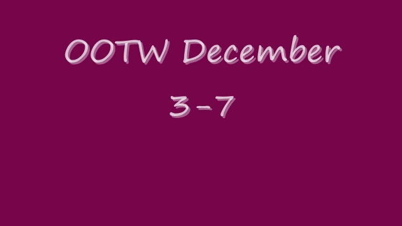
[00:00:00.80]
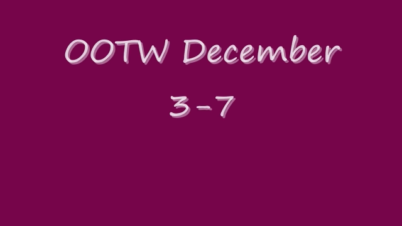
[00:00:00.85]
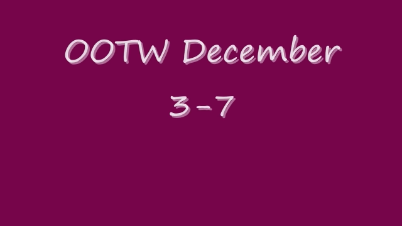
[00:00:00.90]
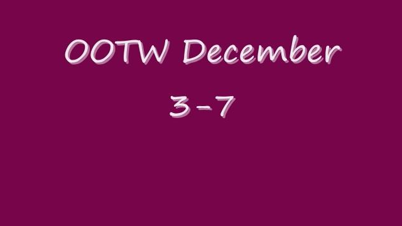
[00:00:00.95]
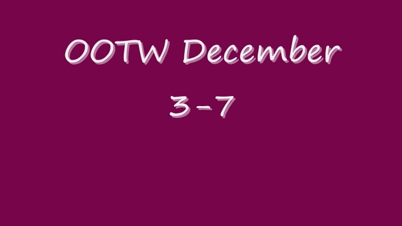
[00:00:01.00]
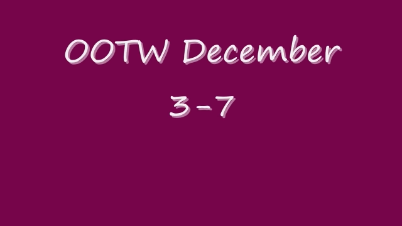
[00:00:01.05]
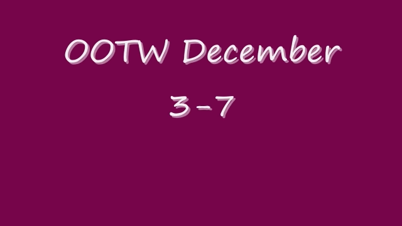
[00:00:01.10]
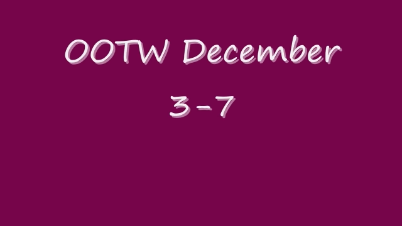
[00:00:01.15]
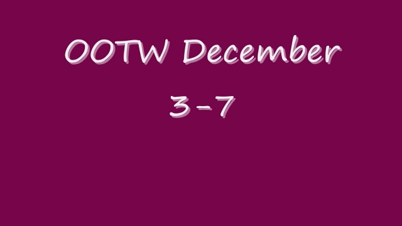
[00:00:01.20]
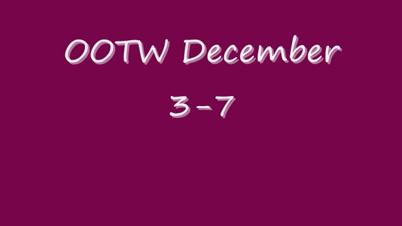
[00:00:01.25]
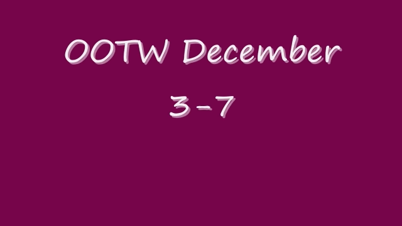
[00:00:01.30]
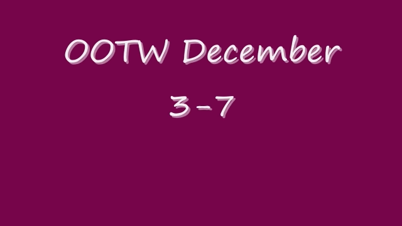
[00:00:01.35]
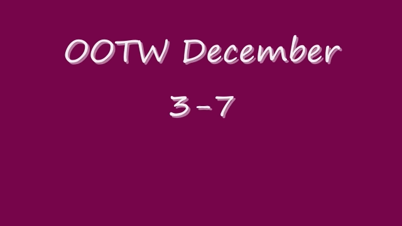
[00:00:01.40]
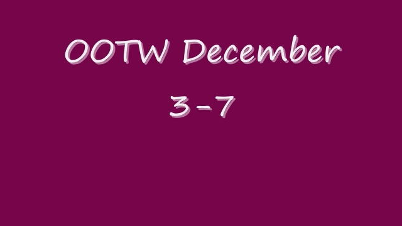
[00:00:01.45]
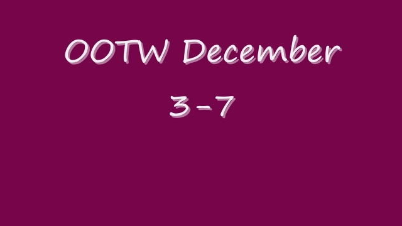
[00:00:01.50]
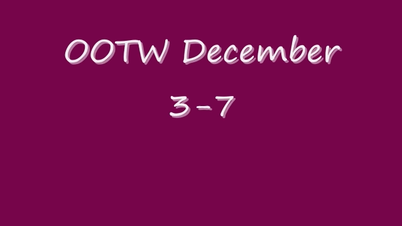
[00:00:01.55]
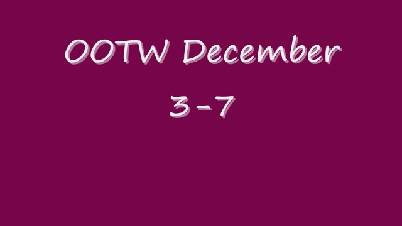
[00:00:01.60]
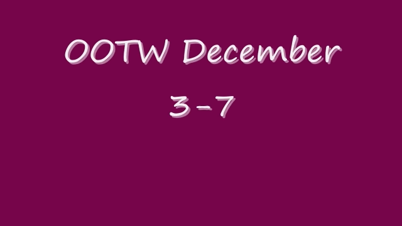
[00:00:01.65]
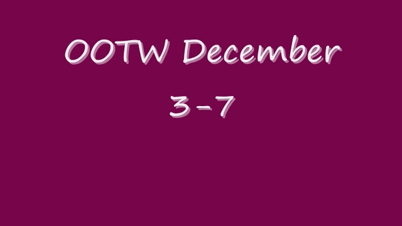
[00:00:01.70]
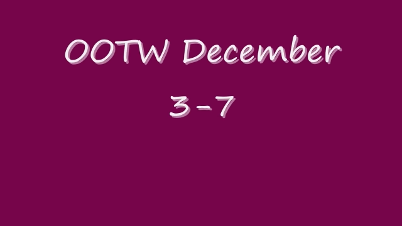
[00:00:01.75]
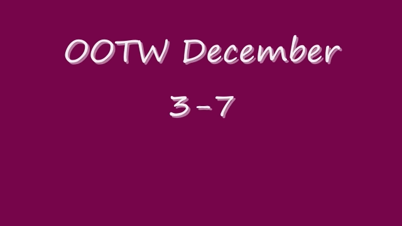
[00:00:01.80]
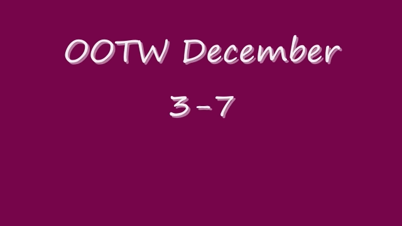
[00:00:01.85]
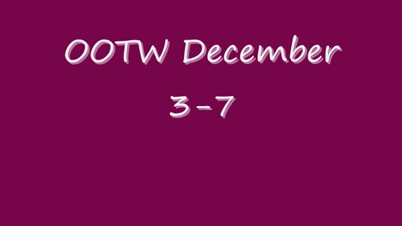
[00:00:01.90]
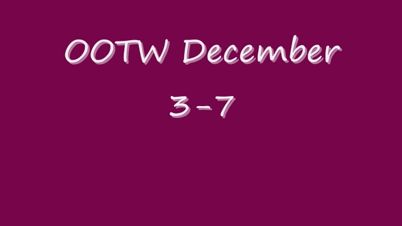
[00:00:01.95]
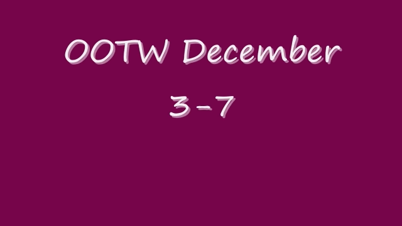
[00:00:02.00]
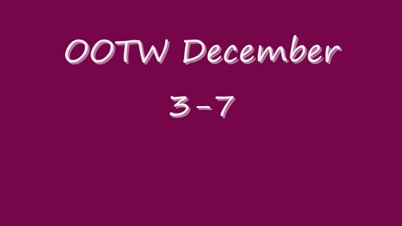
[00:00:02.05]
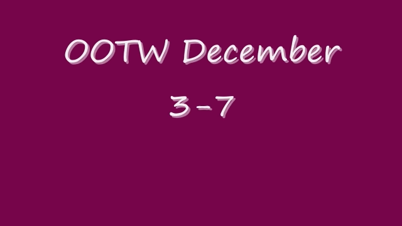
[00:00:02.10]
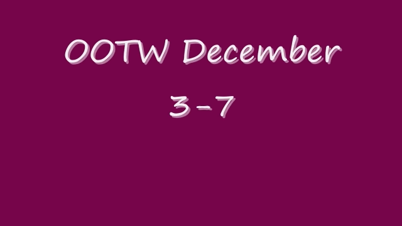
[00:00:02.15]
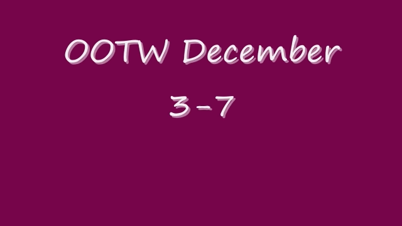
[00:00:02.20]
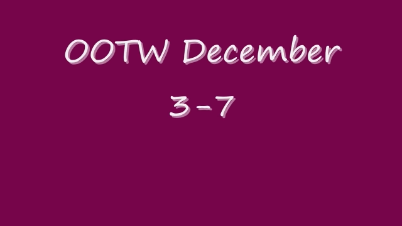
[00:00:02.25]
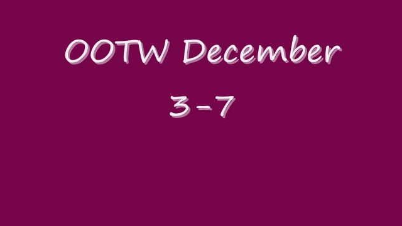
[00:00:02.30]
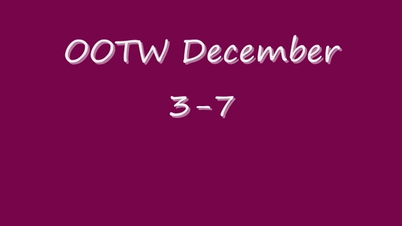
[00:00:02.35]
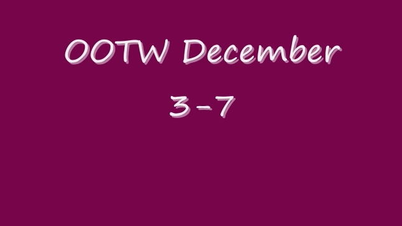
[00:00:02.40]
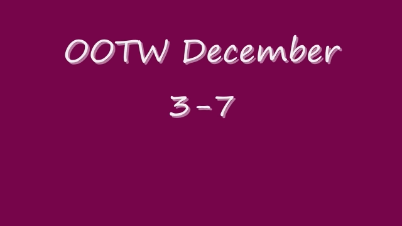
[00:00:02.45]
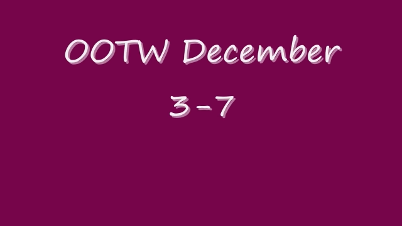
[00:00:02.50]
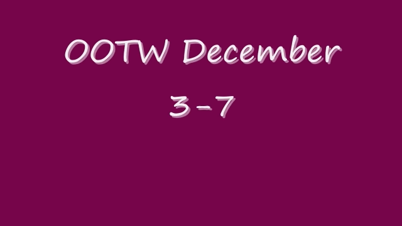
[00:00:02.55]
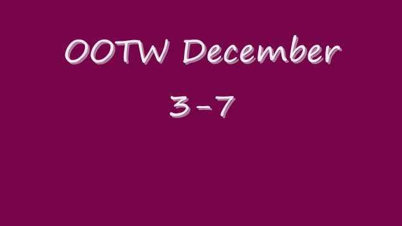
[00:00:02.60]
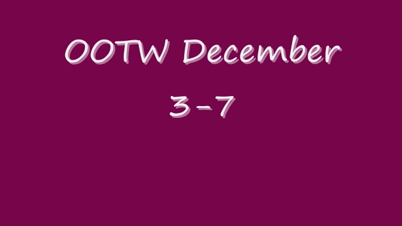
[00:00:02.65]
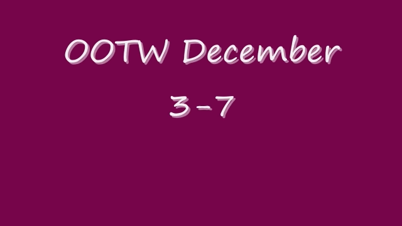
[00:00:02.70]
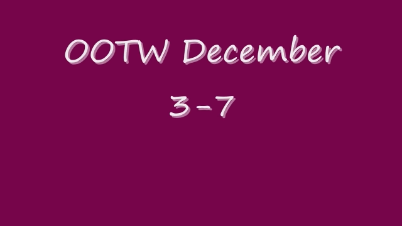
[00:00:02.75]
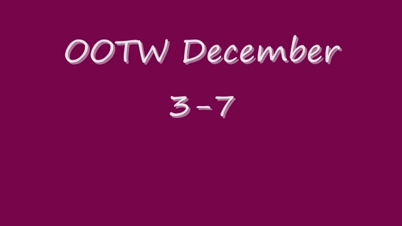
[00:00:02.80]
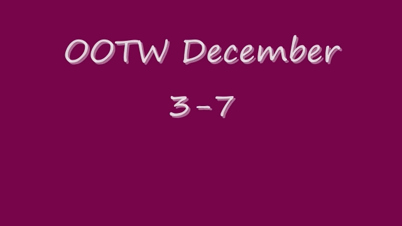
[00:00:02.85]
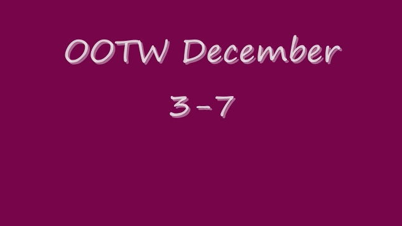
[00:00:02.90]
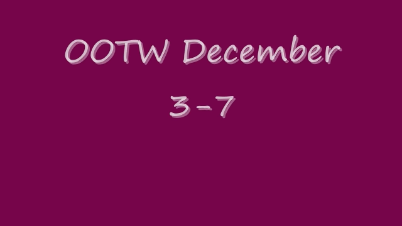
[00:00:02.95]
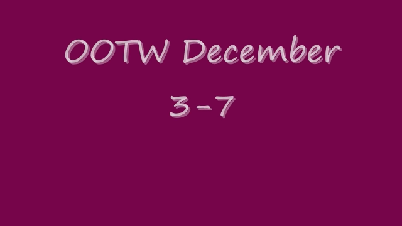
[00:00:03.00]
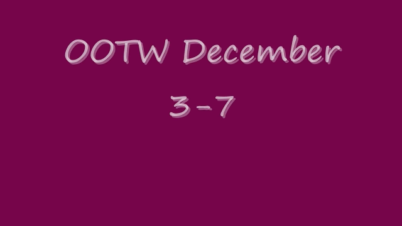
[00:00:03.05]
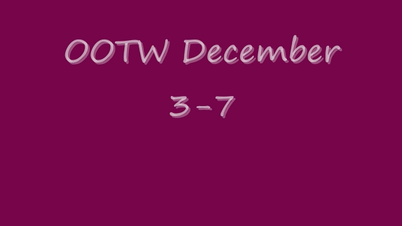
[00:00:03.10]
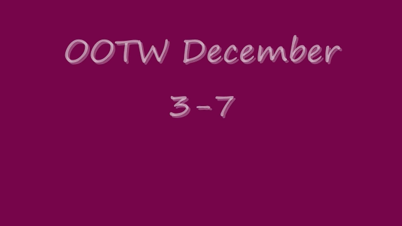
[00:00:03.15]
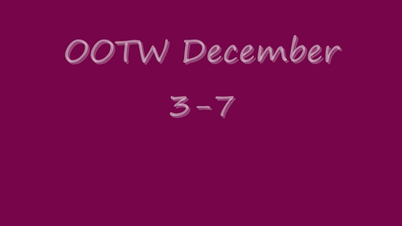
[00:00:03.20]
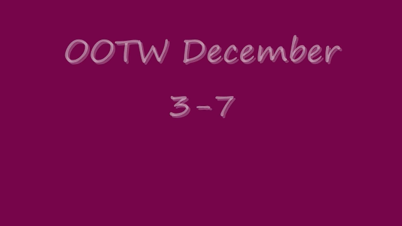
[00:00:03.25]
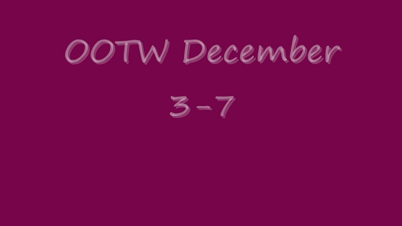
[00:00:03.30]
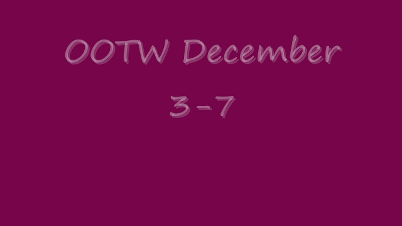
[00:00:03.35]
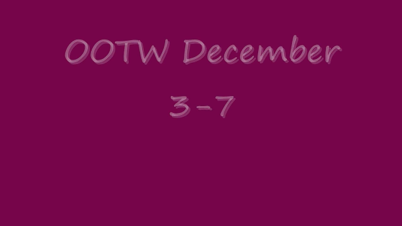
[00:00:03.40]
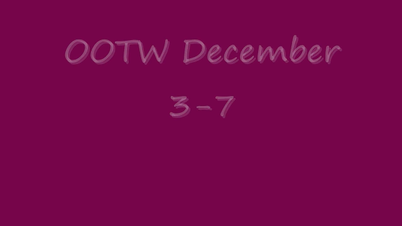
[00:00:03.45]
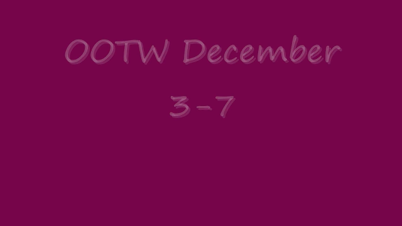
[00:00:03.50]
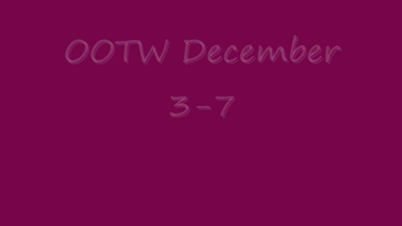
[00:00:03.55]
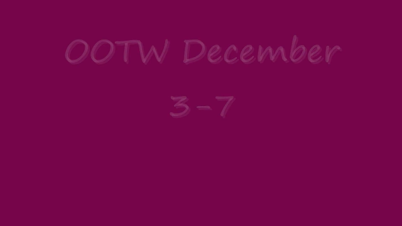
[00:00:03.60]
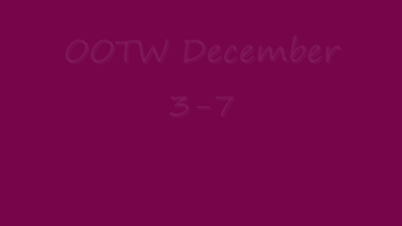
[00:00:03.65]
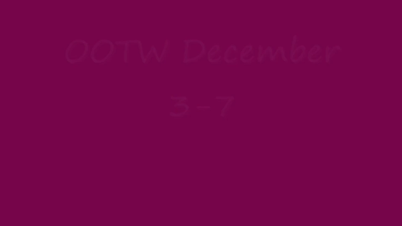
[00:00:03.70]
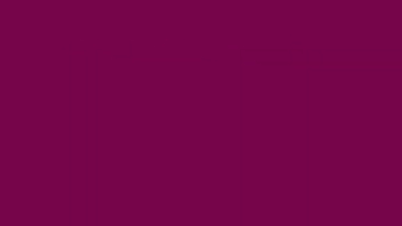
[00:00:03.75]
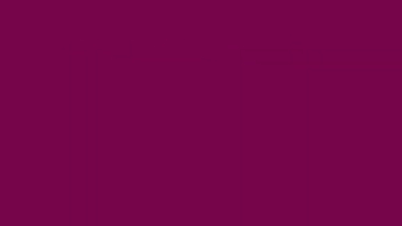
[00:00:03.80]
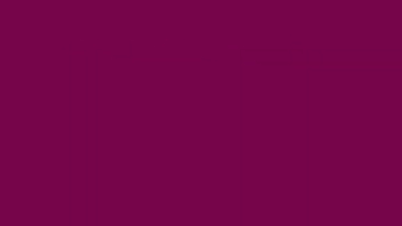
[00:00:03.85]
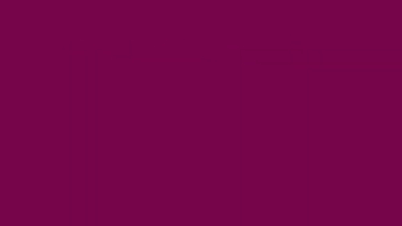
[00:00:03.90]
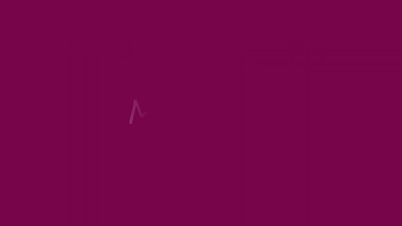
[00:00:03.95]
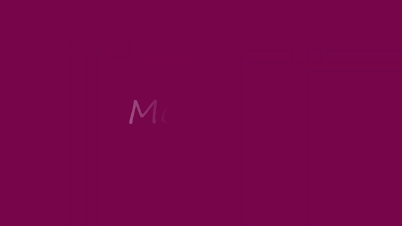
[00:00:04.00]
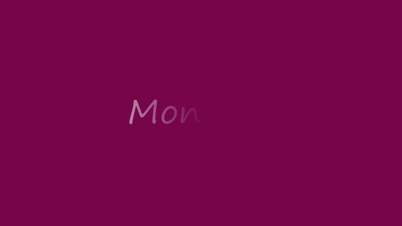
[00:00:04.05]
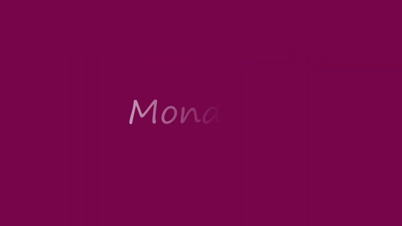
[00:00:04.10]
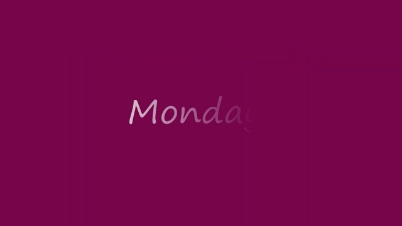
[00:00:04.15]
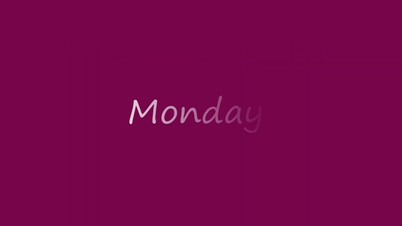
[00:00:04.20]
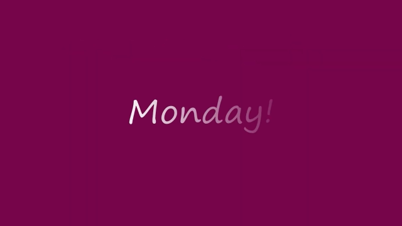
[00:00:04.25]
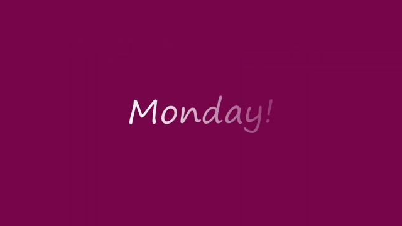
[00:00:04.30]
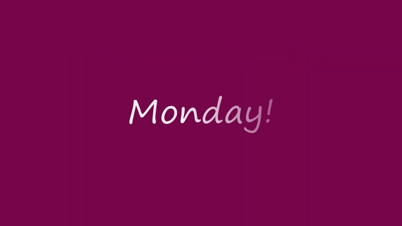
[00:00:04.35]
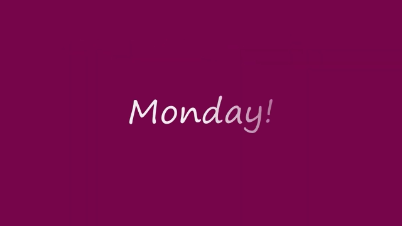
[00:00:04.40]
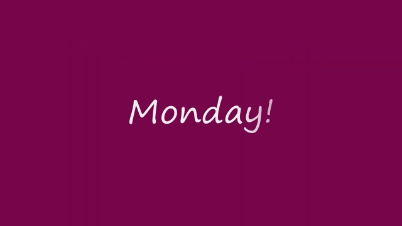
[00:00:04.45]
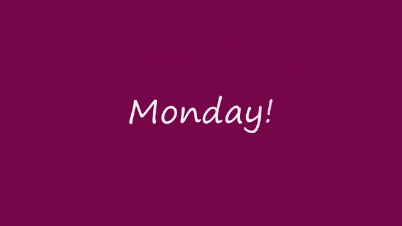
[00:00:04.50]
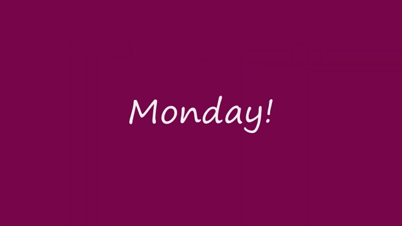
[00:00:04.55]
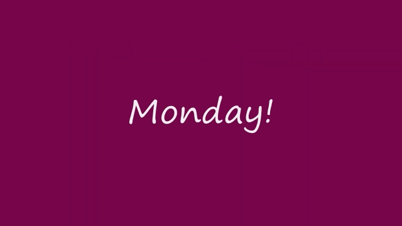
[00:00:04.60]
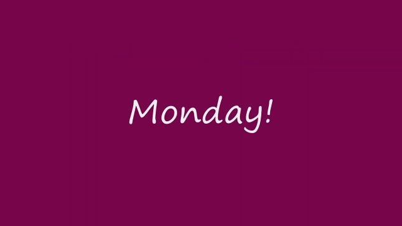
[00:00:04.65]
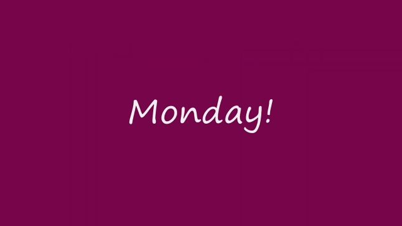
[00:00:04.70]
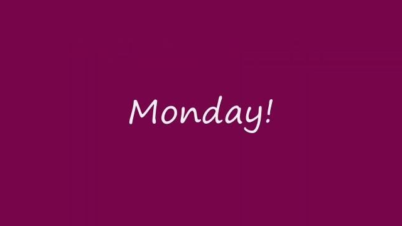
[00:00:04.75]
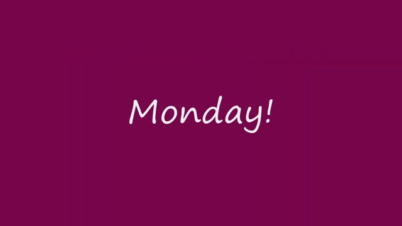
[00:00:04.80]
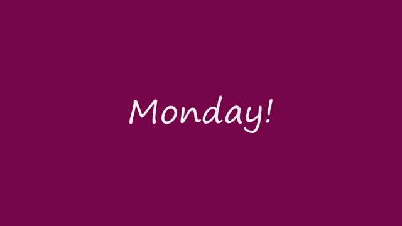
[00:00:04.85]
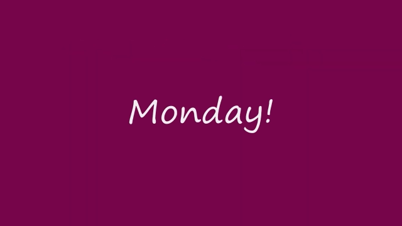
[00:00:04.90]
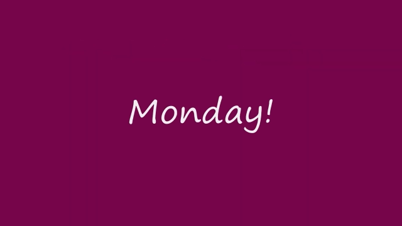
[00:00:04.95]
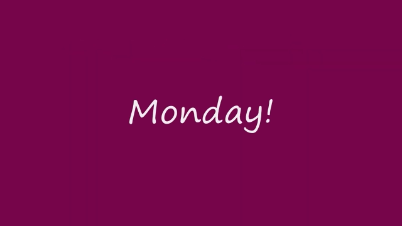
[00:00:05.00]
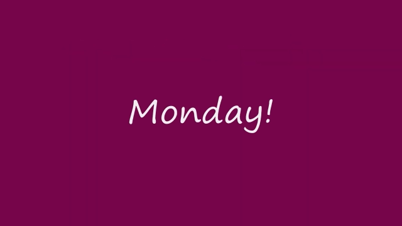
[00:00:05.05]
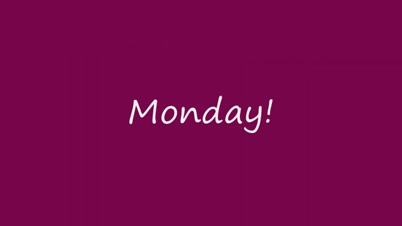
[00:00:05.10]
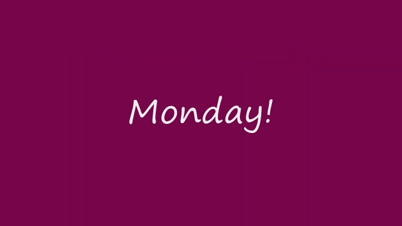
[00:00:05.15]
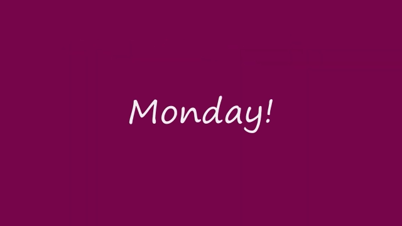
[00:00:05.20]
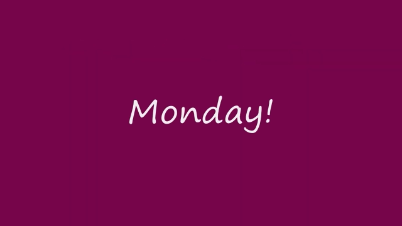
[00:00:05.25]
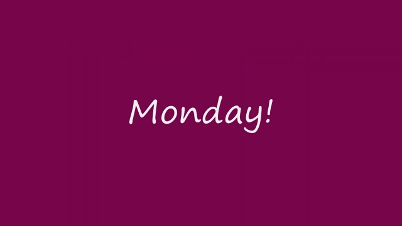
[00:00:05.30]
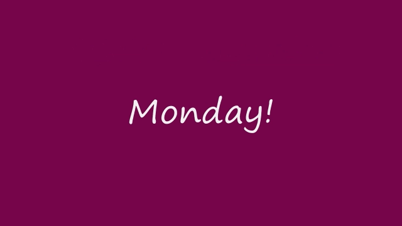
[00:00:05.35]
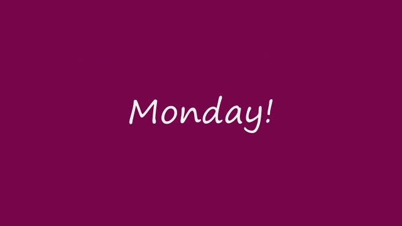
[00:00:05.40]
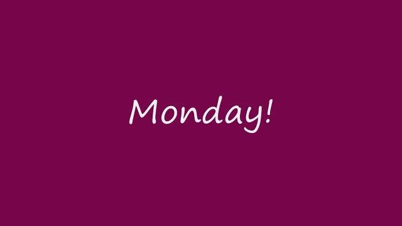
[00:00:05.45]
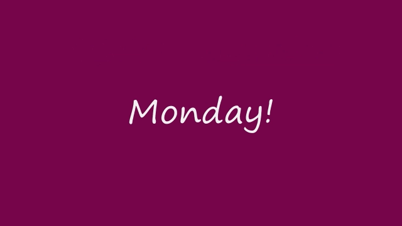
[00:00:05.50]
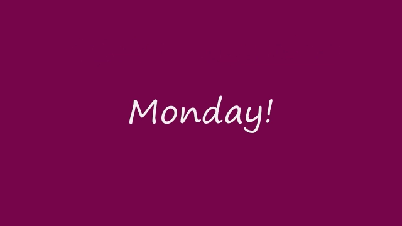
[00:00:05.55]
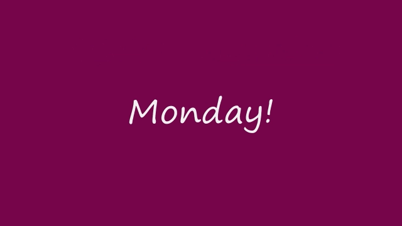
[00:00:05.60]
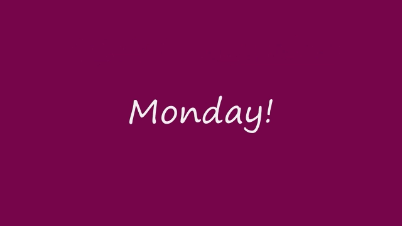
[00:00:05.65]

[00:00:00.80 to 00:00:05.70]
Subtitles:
No face is visible, so there are no lips to read.